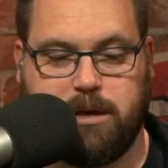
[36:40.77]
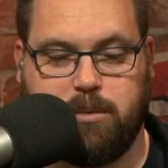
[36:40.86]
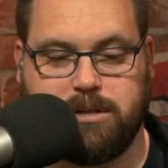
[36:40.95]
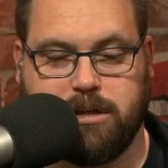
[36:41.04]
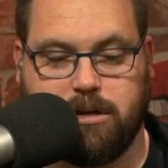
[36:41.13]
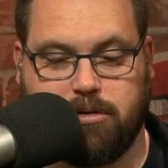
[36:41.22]
He
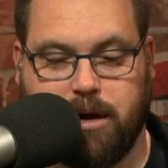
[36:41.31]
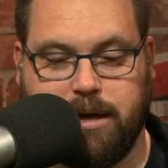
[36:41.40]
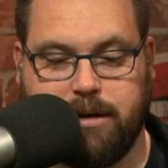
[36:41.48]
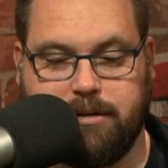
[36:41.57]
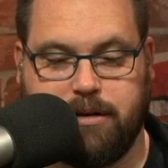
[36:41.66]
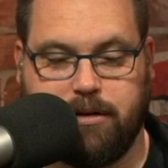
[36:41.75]
wasn't
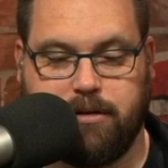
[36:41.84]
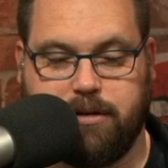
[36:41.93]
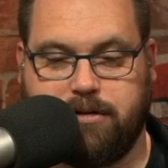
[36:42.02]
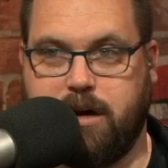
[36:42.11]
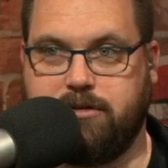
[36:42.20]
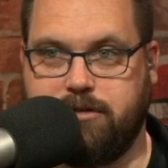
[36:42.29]
great until
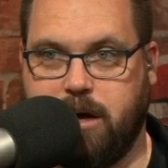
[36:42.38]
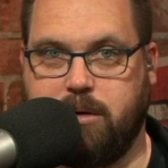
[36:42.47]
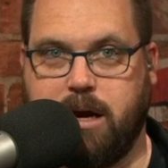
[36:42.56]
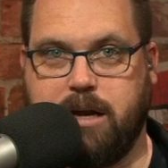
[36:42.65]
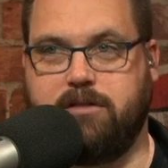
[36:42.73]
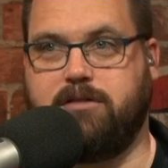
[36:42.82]
the touchdown
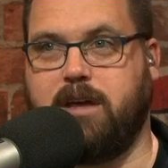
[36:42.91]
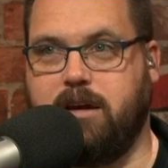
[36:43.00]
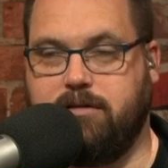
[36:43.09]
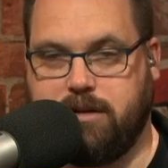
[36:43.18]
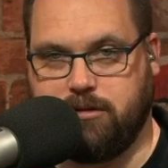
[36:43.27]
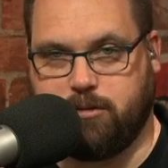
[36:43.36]
kind of
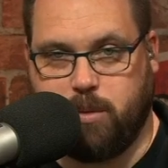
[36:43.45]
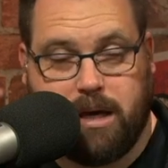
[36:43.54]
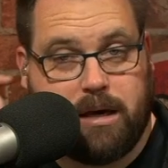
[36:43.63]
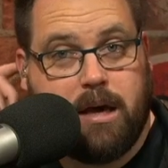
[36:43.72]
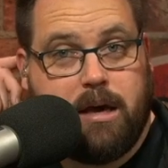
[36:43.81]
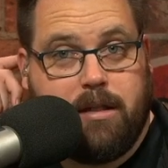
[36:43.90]
saved his
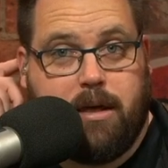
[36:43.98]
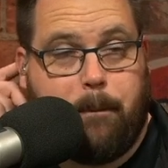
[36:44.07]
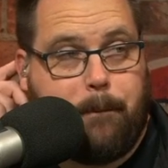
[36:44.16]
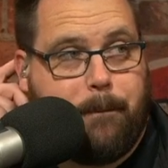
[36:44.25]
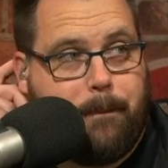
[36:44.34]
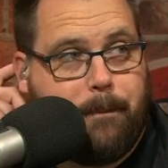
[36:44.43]
week. Well, he's got the, the
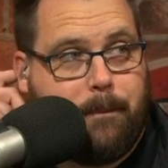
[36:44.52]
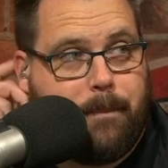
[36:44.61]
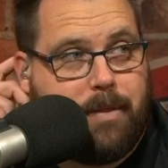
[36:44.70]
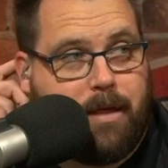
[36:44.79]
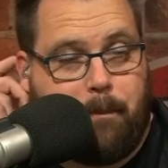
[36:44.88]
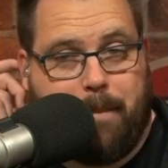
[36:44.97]
tired
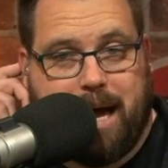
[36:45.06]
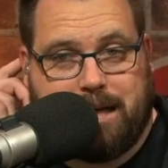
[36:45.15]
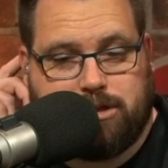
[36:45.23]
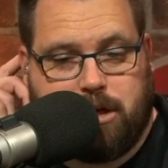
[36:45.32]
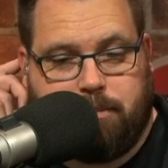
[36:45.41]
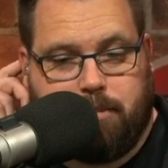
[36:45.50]
legs. The
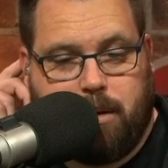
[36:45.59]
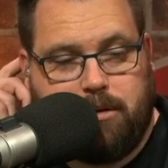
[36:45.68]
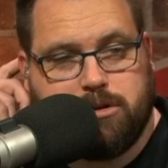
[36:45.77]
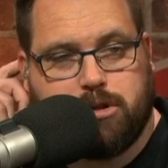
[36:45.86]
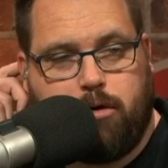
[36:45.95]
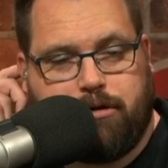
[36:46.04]
matchup, it
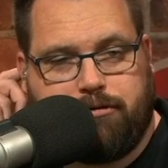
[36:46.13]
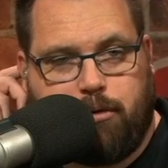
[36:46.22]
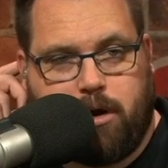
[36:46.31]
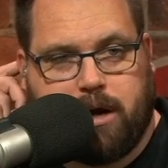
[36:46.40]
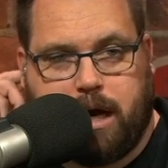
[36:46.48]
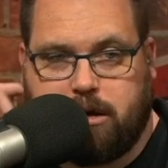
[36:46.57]
was over
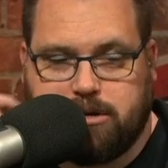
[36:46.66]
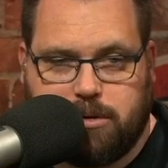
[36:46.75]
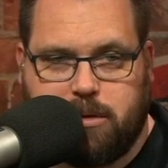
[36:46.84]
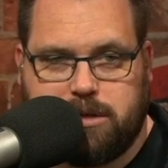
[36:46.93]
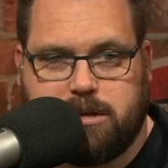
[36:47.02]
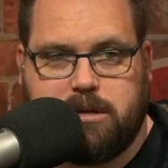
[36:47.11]
for a carry, so
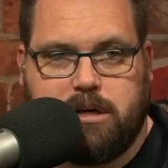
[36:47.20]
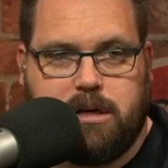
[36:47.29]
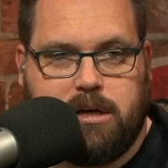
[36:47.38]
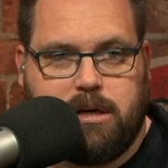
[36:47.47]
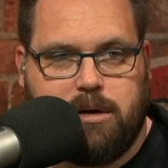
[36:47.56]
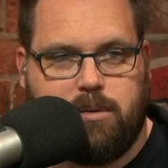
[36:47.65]
it wasn't.
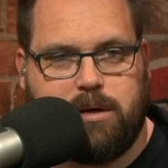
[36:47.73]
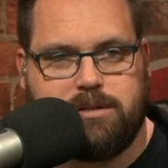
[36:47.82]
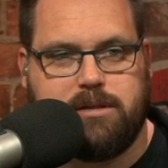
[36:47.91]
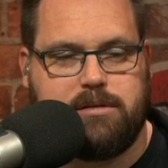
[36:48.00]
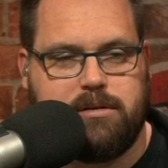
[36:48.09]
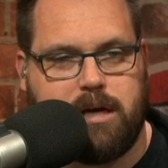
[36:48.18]
It
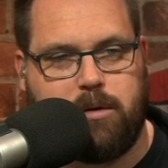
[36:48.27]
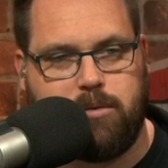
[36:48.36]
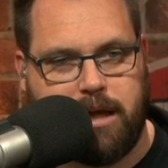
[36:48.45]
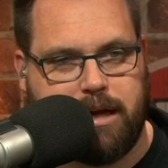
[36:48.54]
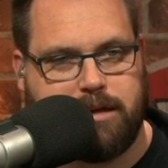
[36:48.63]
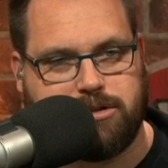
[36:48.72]
wasn't
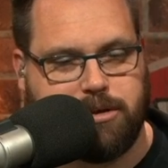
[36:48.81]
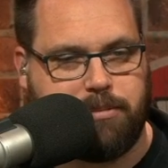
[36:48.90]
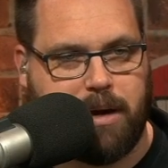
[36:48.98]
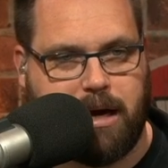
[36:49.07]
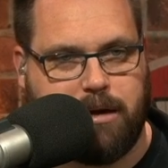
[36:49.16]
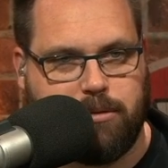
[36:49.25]
outlandishly
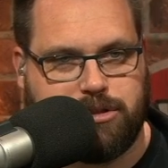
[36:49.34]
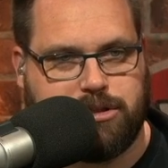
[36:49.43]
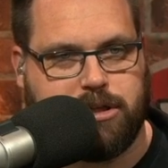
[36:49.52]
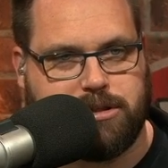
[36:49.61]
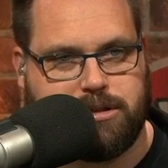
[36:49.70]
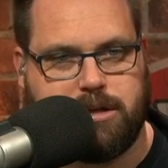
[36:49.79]
bad. It was
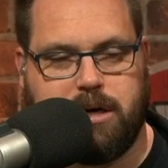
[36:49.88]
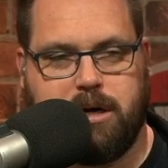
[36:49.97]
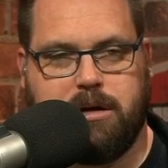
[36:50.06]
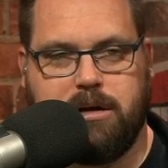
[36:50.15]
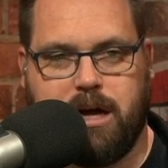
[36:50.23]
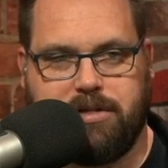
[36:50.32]
just
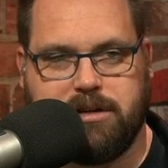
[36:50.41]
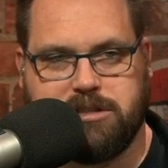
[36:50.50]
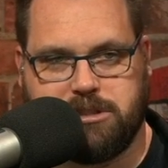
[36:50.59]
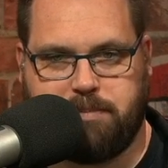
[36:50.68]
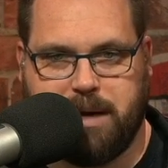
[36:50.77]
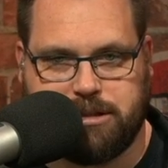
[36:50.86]
uh, nothing
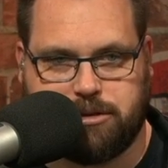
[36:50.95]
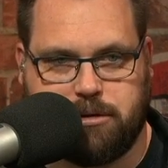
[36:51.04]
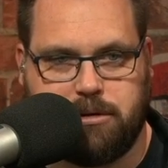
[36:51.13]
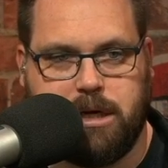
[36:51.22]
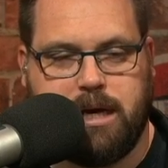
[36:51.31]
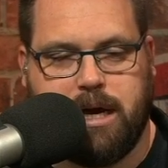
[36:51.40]

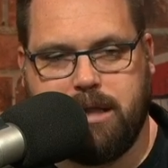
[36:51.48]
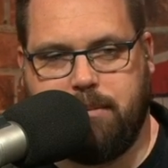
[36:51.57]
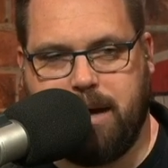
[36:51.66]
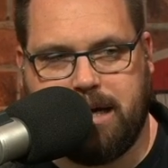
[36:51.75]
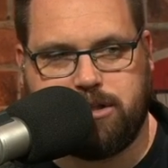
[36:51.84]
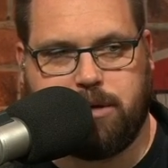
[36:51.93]
special. And the
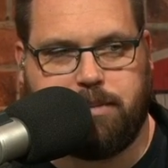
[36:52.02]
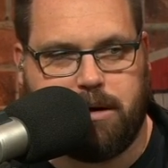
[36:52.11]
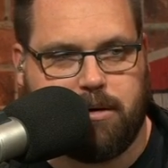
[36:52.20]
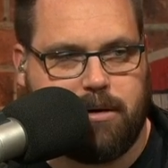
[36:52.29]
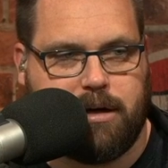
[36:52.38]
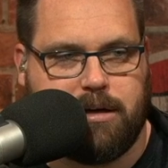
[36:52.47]
matchup
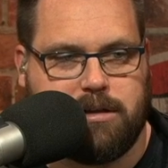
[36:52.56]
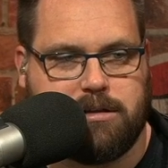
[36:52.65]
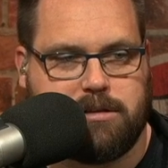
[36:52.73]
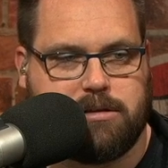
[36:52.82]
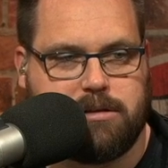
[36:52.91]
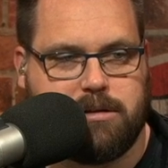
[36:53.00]
here
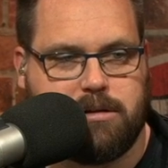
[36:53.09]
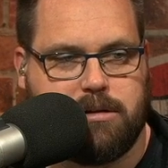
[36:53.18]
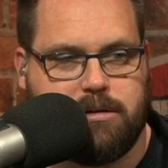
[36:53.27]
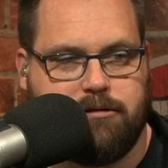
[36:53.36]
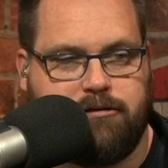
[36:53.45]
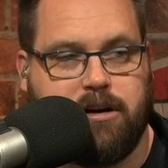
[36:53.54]
is
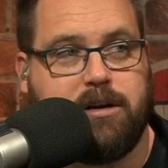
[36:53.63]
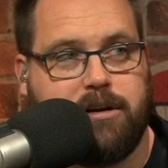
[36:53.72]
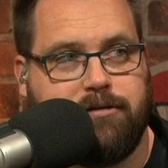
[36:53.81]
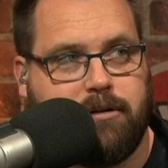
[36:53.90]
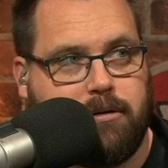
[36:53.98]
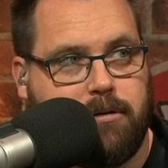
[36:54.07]
very
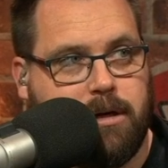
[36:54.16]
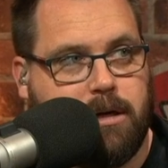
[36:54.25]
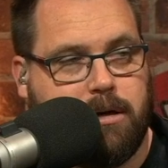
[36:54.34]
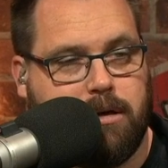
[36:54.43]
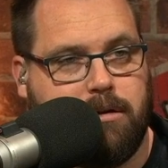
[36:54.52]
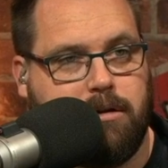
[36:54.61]
difficult.
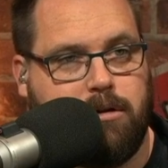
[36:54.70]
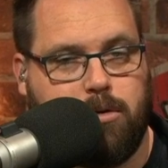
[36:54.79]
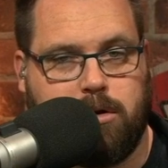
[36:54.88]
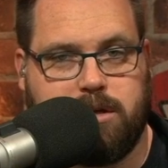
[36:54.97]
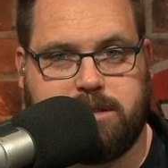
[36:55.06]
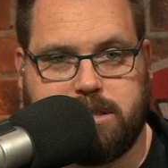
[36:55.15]
The New
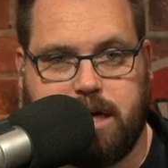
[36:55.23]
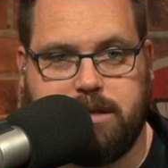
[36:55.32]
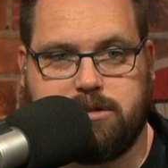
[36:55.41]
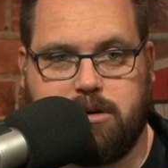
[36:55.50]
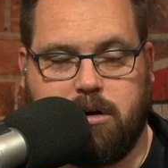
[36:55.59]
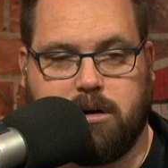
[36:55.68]
Orleans
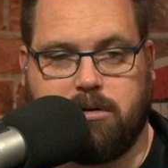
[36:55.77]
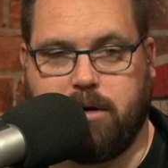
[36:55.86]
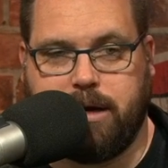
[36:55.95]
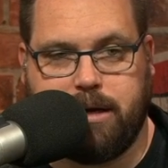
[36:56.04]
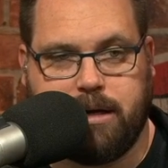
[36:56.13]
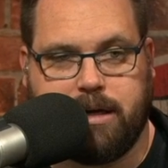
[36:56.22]
Saints are
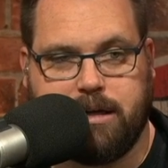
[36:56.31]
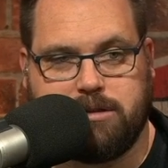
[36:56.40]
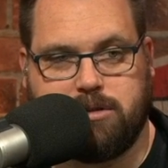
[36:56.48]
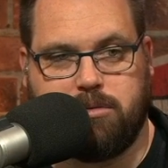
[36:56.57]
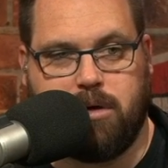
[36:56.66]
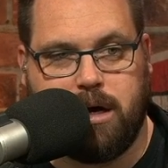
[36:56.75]
great
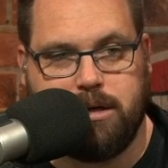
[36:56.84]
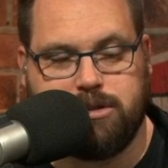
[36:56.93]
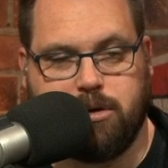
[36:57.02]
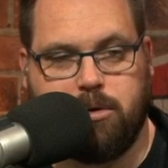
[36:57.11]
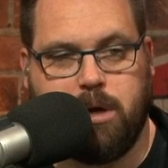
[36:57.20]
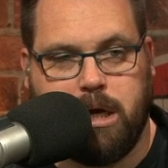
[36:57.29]
against the run,
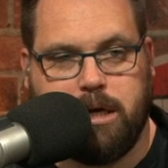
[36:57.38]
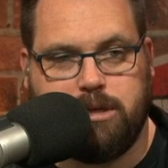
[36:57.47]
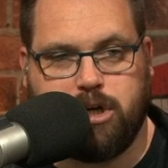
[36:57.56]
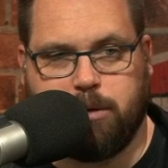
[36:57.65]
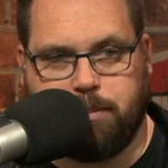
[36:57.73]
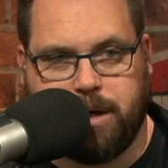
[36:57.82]
so
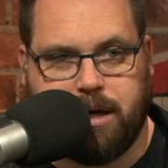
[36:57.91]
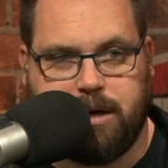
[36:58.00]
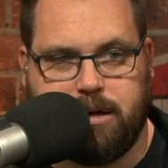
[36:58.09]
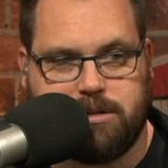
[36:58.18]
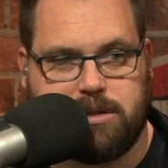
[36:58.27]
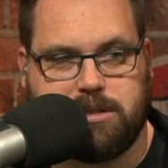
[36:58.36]
Jerick
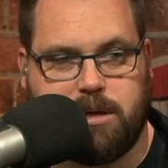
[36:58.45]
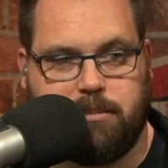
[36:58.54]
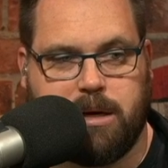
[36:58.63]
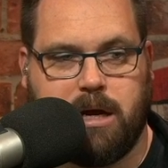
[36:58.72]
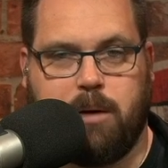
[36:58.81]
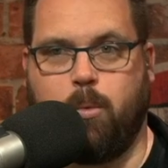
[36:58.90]
McKinnon isn't
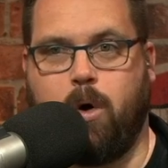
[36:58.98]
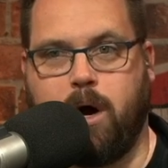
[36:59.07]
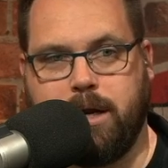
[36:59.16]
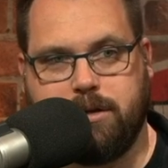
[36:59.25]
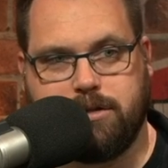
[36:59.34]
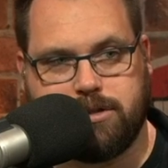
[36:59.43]
somebody I'm
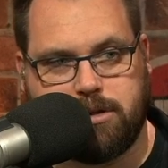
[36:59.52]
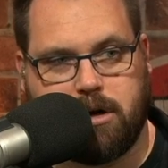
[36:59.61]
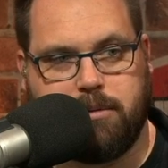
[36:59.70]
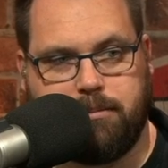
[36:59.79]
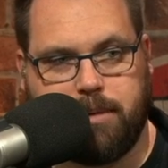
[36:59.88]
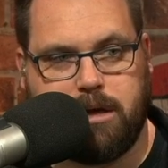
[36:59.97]
wanting to
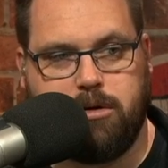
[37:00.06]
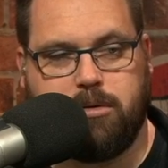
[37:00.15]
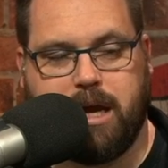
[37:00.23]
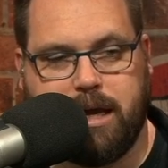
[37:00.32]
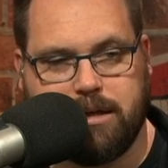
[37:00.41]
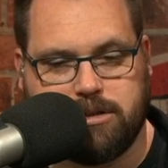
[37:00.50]
start, but you
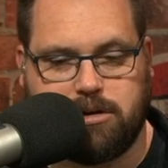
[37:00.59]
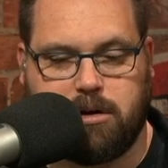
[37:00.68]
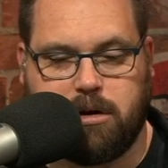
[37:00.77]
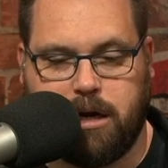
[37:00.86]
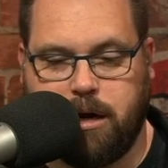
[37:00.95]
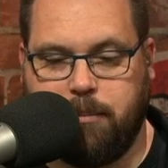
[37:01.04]
can
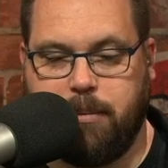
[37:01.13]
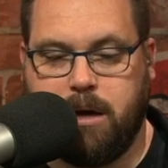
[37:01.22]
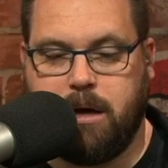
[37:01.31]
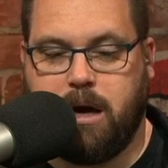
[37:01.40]
start him.